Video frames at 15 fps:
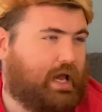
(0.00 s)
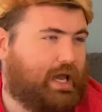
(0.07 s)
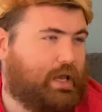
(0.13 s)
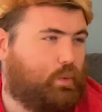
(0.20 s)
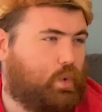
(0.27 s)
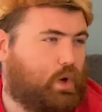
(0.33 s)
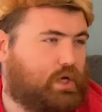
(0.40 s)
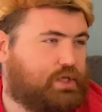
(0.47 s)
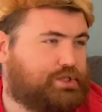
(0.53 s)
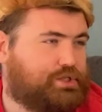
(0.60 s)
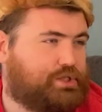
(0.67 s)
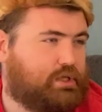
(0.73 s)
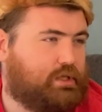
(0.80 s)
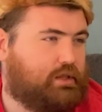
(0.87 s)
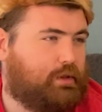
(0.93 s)
I
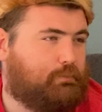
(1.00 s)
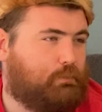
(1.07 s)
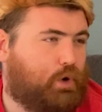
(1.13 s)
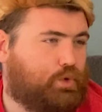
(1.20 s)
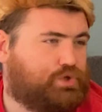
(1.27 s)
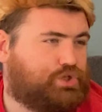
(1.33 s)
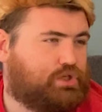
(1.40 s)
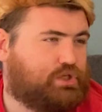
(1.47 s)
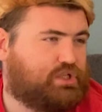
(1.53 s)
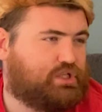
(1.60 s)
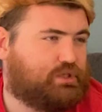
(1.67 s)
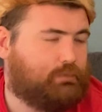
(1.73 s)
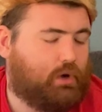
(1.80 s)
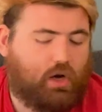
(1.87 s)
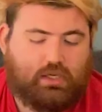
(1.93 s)
was the most
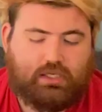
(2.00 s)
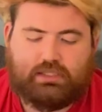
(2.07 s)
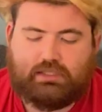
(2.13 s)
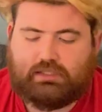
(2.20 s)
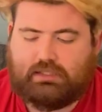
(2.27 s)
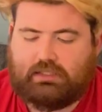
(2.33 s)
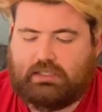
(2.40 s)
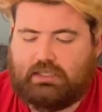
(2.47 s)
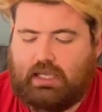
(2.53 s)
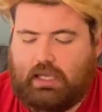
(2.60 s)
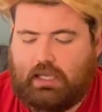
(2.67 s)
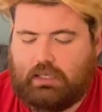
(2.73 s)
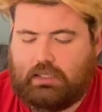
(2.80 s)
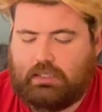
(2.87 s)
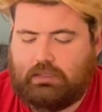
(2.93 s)
smartest
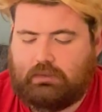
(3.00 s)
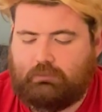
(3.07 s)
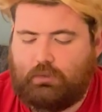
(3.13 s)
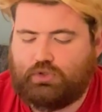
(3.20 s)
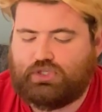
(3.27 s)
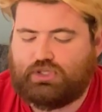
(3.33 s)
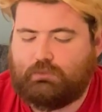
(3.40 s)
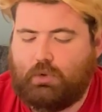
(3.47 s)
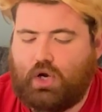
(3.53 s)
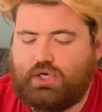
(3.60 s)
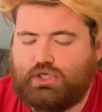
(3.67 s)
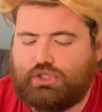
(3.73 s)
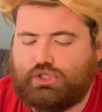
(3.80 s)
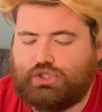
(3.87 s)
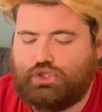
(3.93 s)
kid, most smartest